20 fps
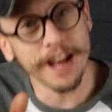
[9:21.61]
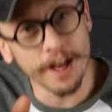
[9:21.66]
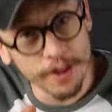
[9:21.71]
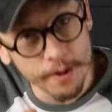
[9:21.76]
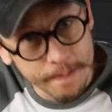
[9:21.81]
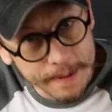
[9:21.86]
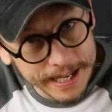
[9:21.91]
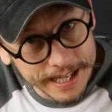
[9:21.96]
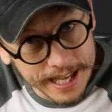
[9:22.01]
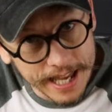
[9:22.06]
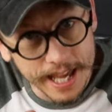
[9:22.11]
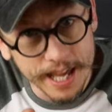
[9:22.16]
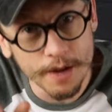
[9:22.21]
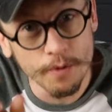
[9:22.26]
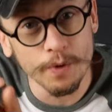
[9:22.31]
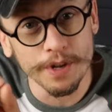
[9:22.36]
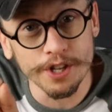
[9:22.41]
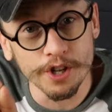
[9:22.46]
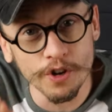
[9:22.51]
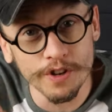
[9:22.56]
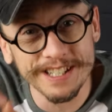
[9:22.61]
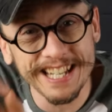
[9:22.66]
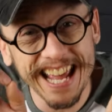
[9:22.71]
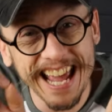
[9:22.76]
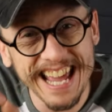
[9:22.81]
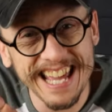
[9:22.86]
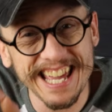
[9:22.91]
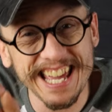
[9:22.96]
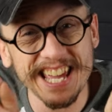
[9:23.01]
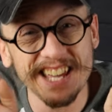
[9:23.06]
Now, the big key, when you're
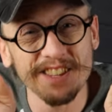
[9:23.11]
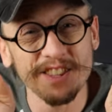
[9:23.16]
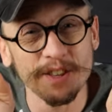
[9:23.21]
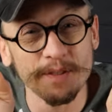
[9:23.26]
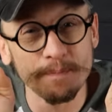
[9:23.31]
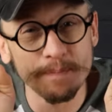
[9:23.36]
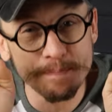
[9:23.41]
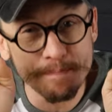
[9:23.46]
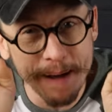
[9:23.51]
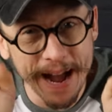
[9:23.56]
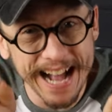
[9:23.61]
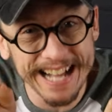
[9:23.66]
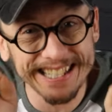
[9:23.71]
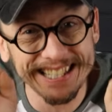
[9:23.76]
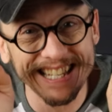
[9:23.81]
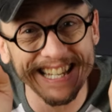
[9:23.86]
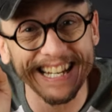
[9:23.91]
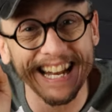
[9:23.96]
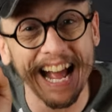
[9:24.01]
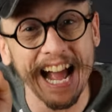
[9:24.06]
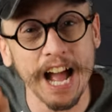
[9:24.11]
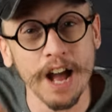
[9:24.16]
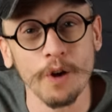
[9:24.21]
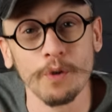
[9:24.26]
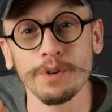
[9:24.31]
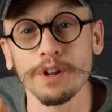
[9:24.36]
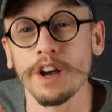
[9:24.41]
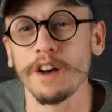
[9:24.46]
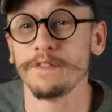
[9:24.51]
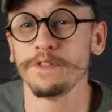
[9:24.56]
taking the basket
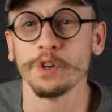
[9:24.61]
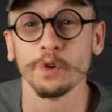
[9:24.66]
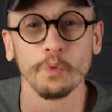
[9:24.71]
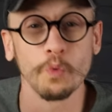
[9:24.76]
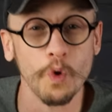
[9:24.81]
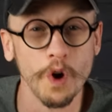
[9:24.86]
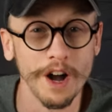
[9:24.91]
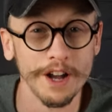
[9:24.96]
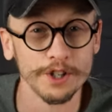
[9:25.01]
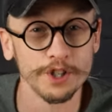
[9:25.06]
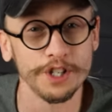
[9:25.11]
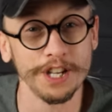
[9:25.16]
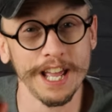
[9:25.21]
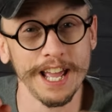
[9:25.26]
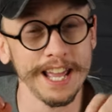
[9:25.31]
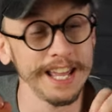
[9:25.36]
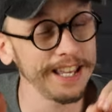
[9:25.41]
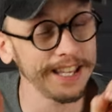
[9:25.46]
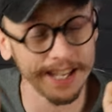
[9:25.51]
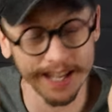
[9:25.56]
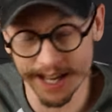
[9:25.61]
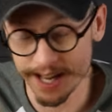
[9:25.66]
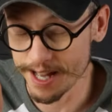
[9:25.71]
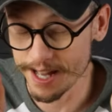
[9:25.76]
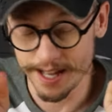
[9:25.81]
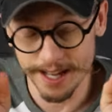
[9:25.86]
out of your wash tank,